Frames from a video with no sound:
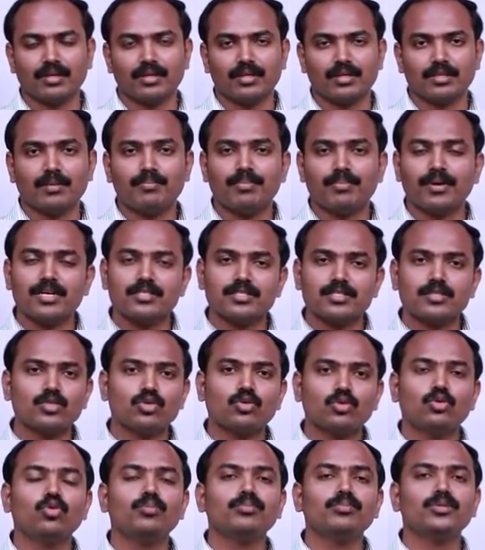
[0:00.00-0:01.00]
The person
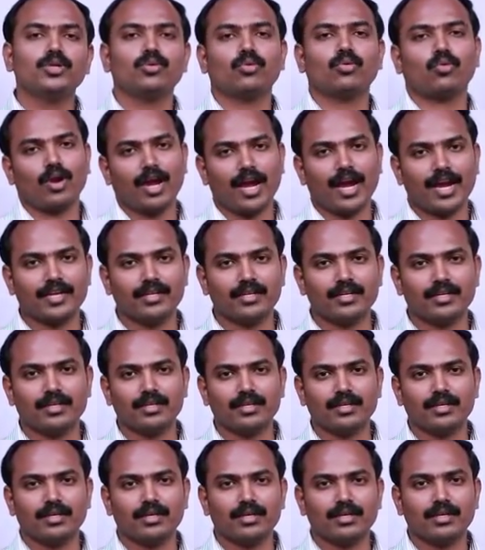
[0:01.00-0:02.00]
to whom you write
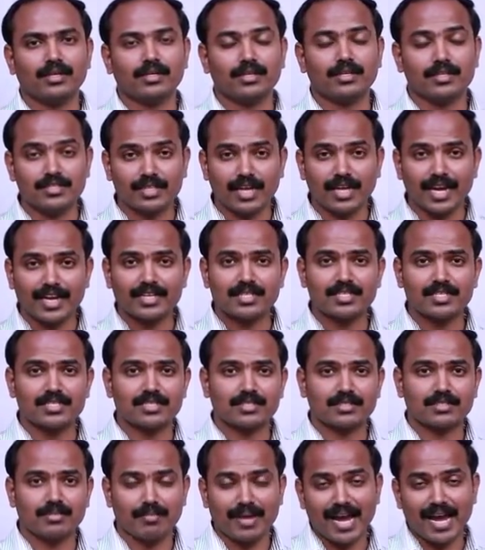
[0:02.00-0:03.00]
decides
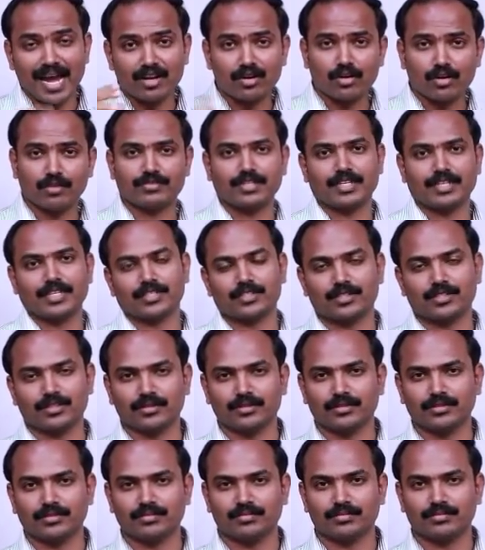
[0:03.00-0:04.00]
the manner of the letter.
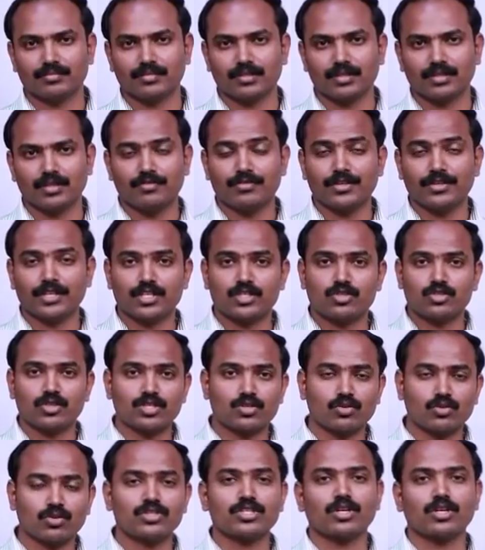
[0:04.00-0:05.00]
If it is to a
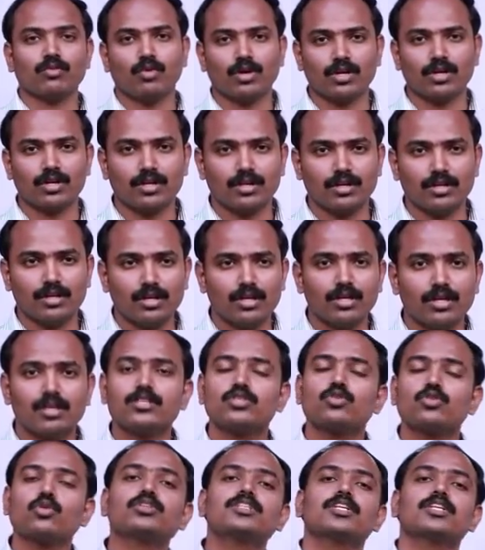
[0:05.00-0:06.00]
social worker,
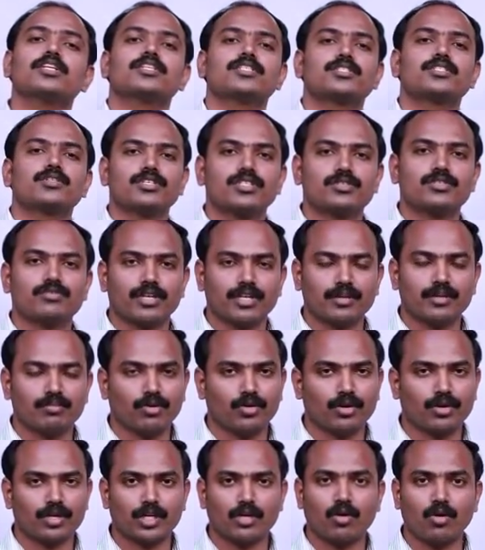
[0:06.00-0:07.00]
social history is very
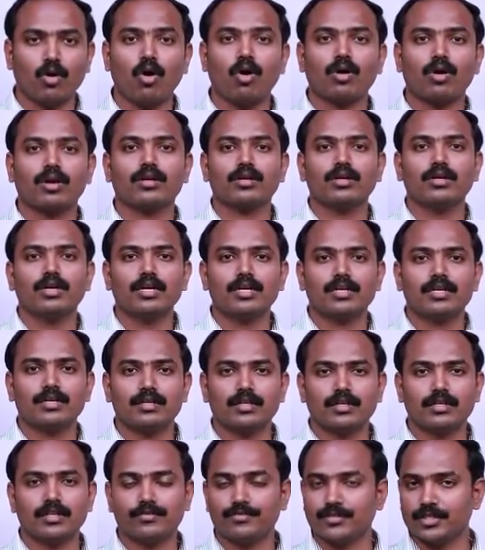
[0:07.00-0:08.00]
important, or
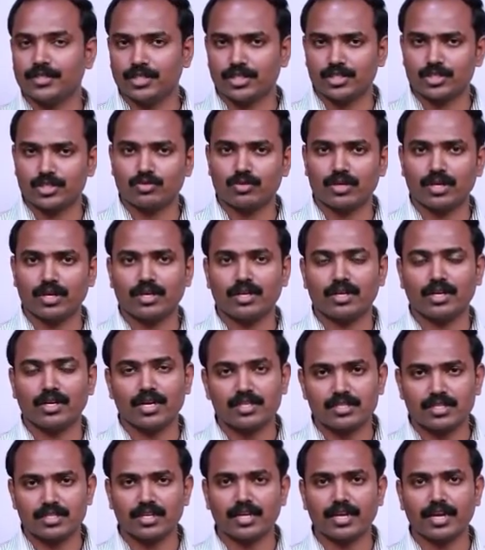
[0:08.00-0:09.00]
if it is to a
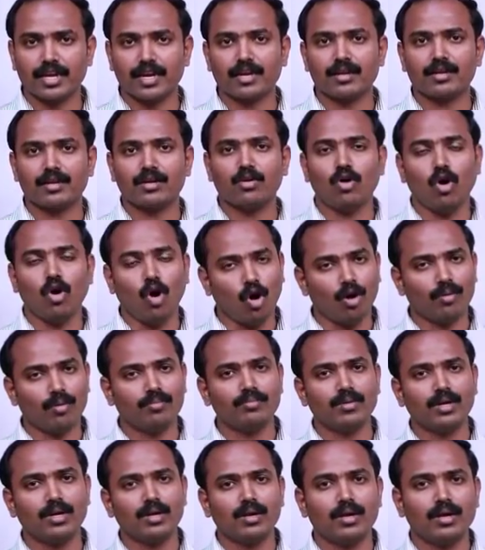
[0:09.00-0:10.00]
nursing care home,
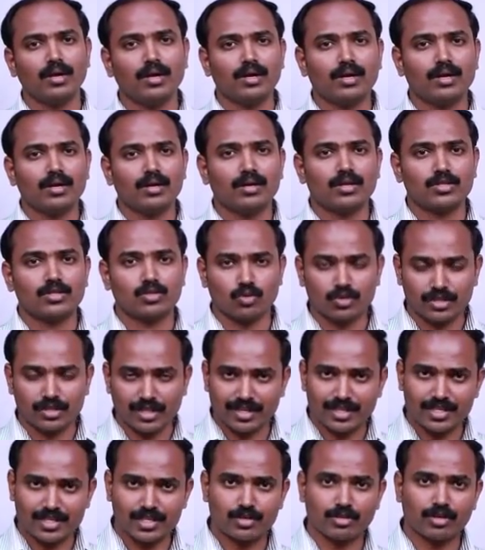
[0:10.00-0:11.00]
social
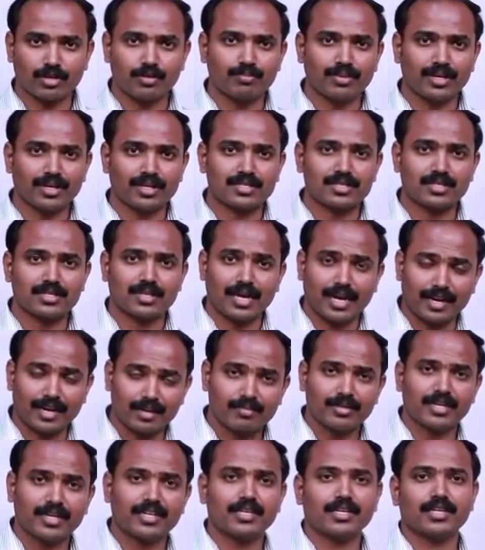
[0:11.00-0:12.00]
history plus current
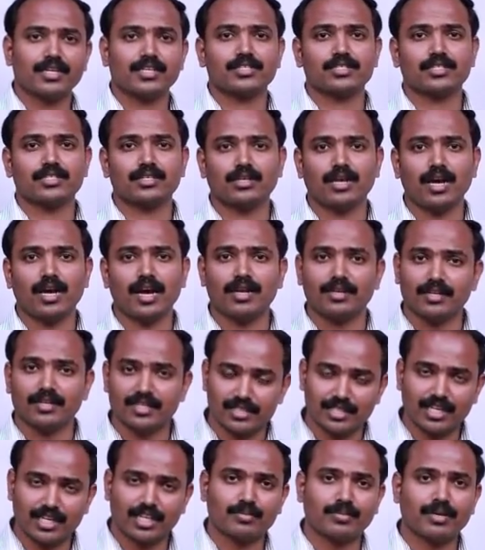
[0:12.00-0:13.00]
medication and
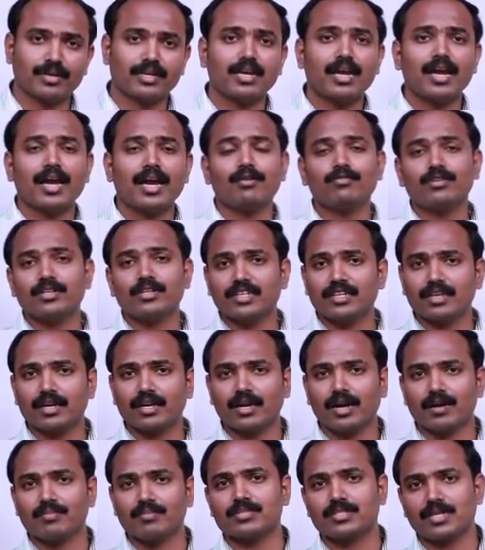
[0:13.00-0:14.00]
discharge plan, everything
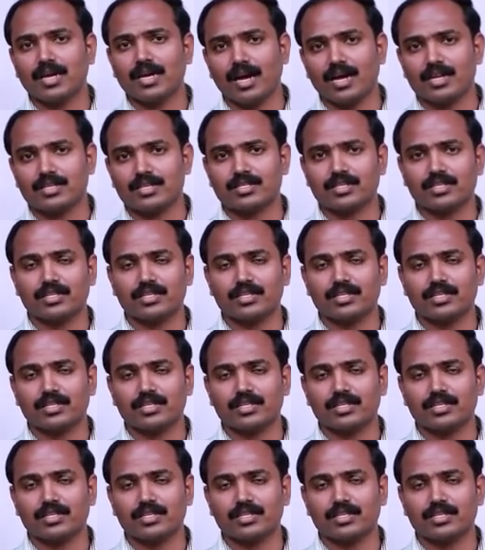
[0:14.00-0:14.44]
comes as